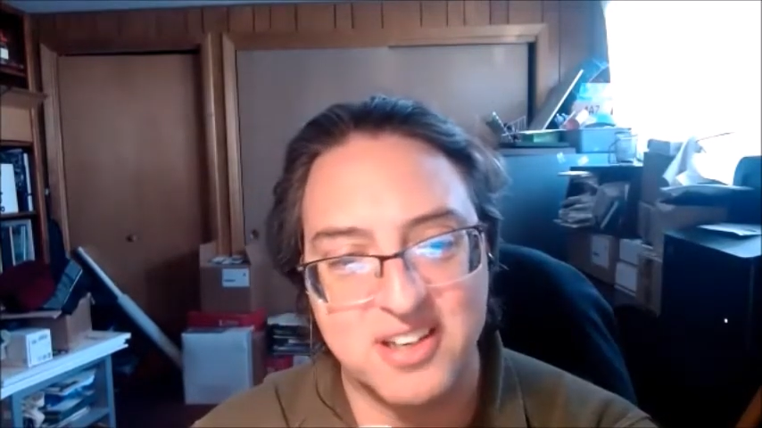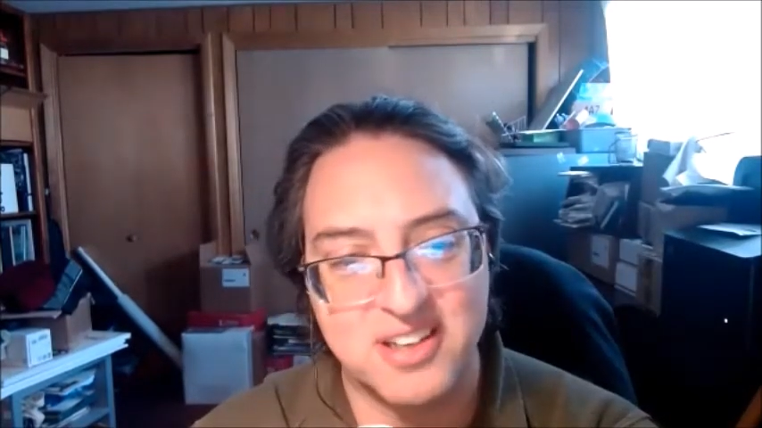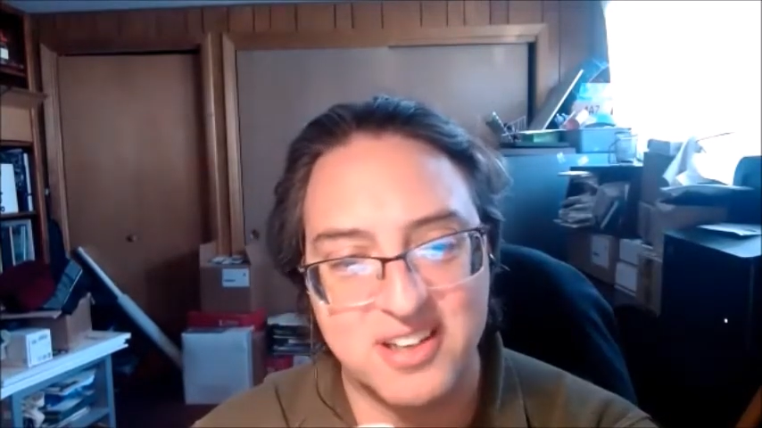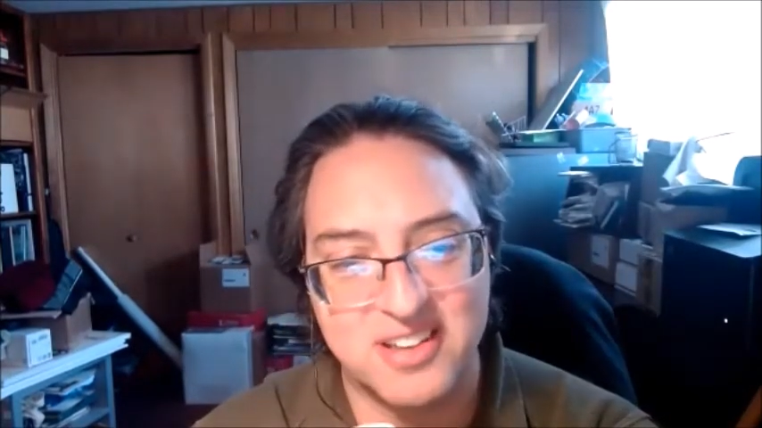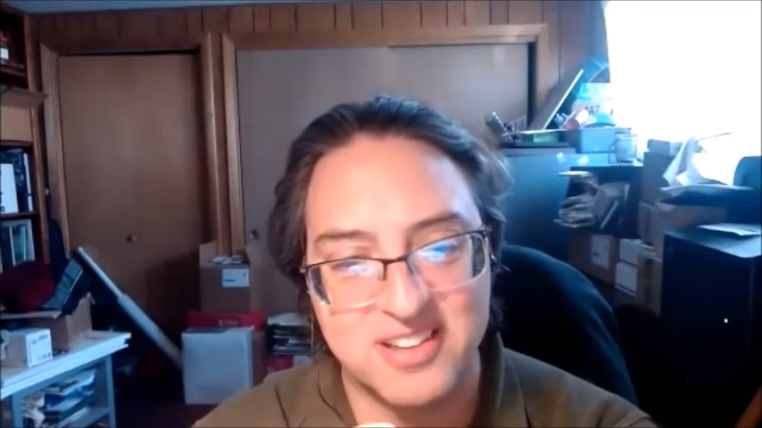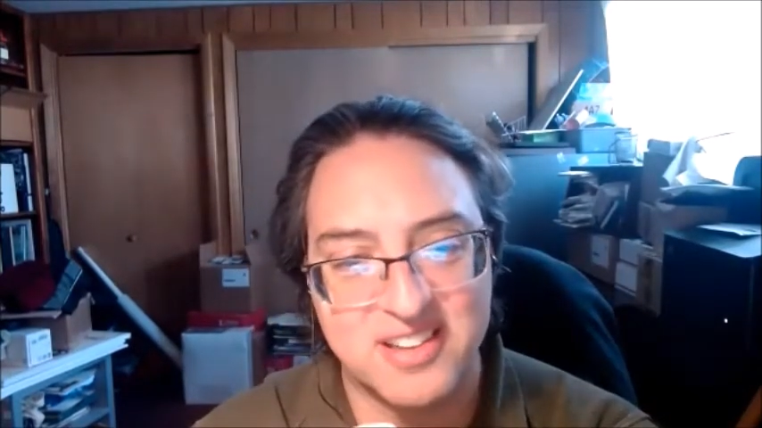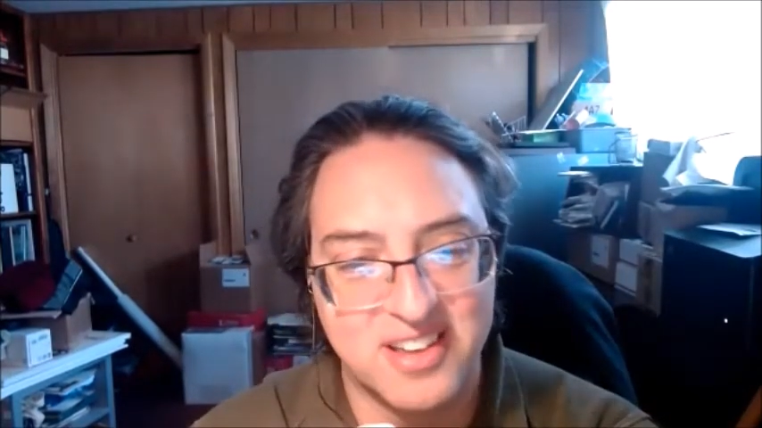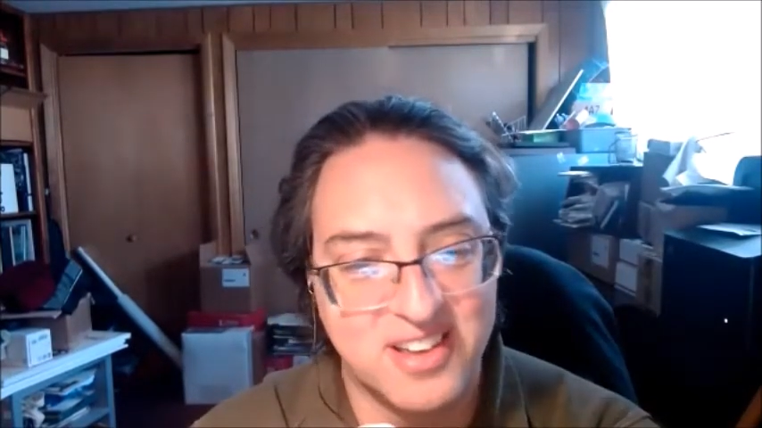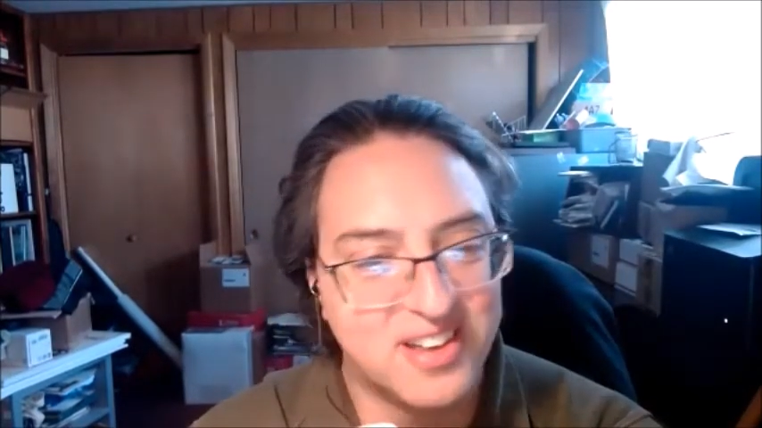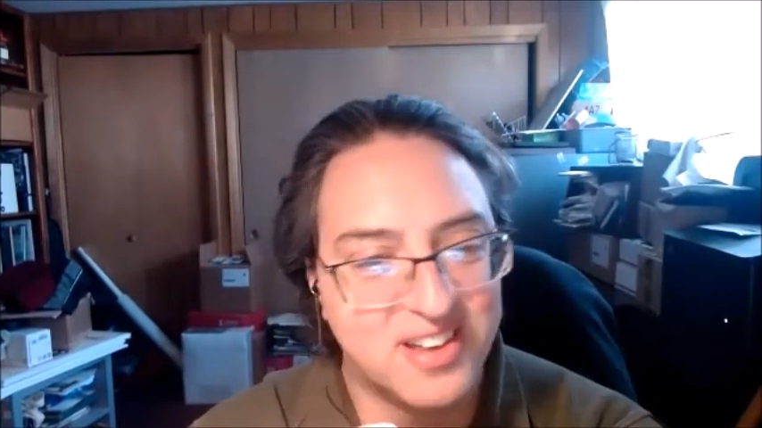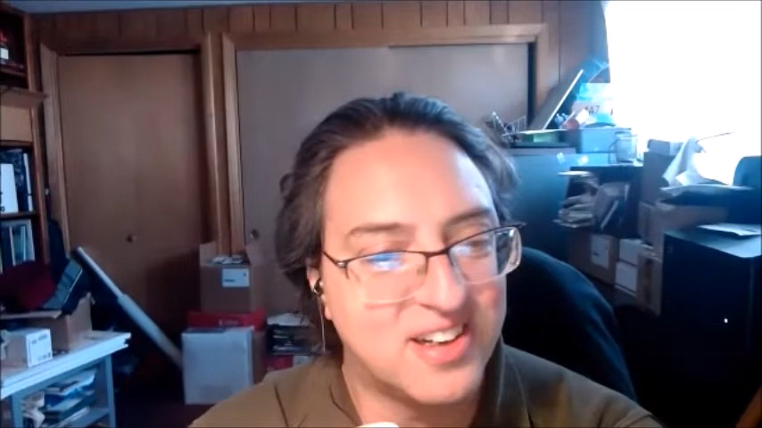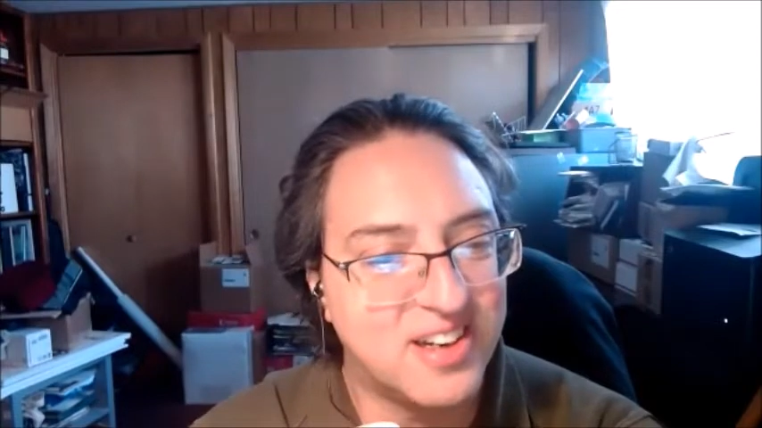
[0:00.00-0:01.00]

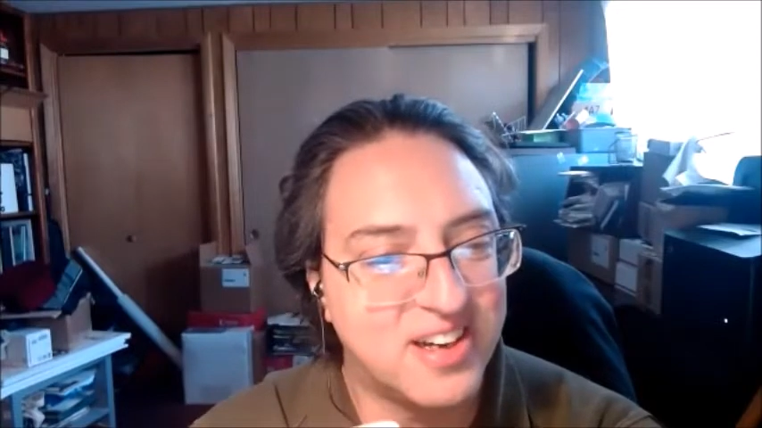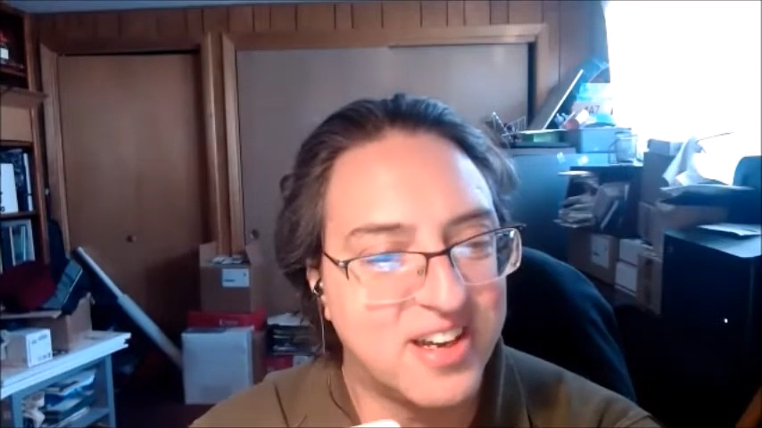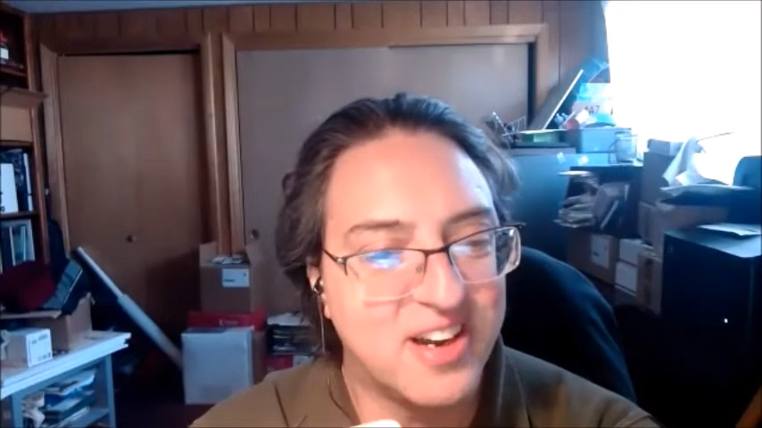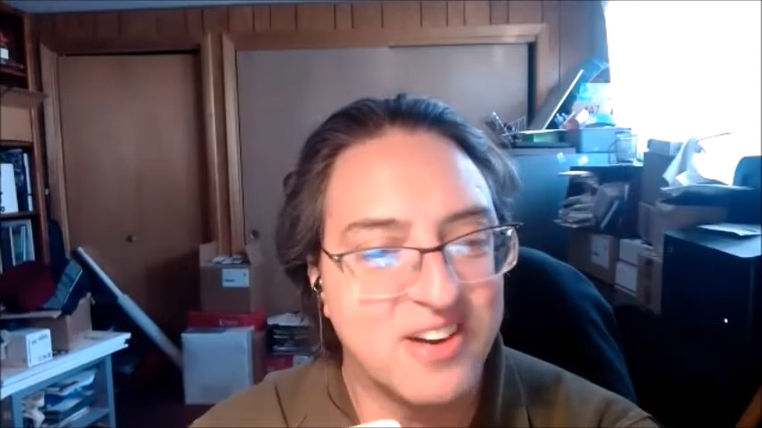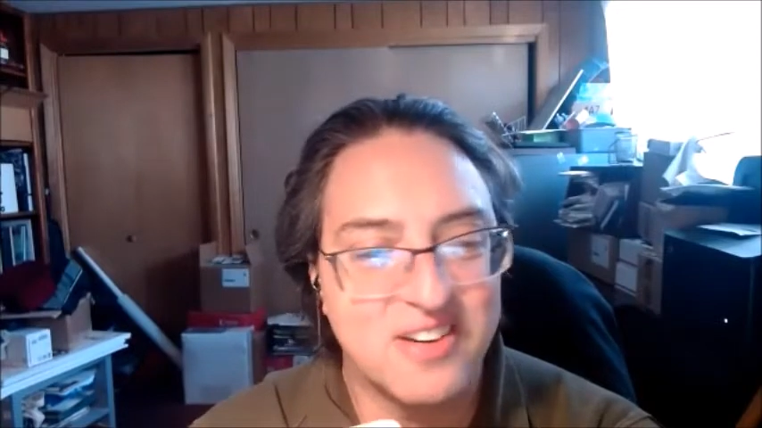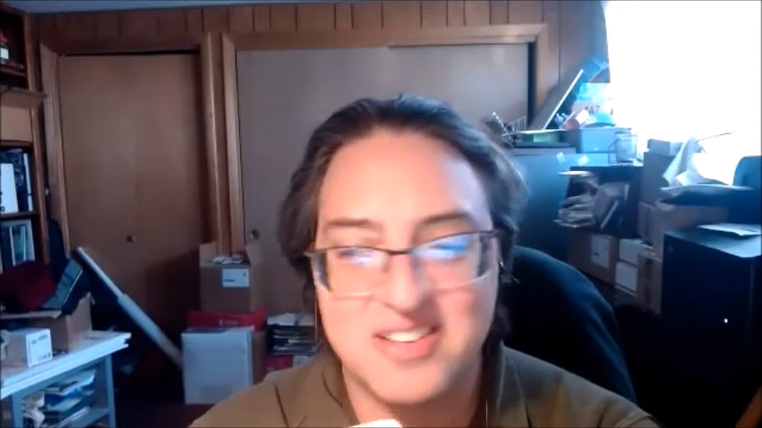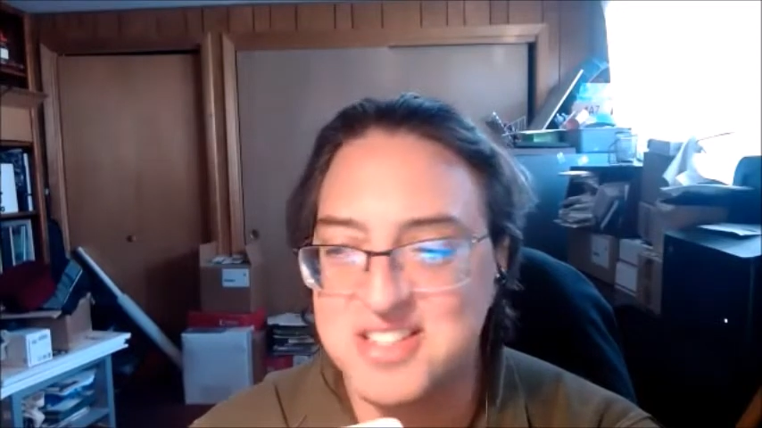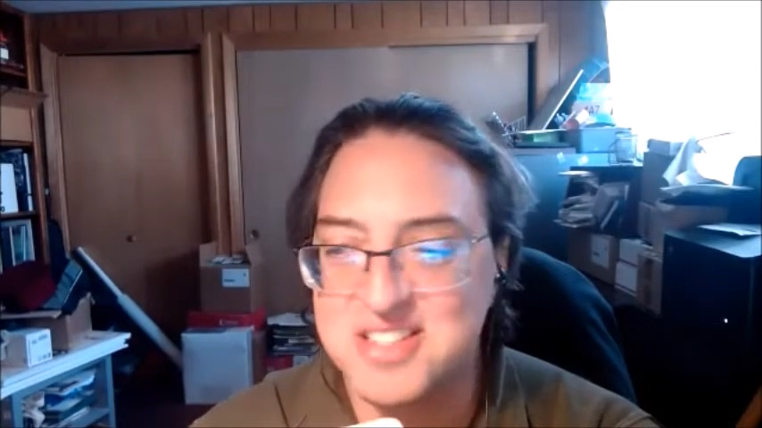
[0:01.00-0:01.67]
hair.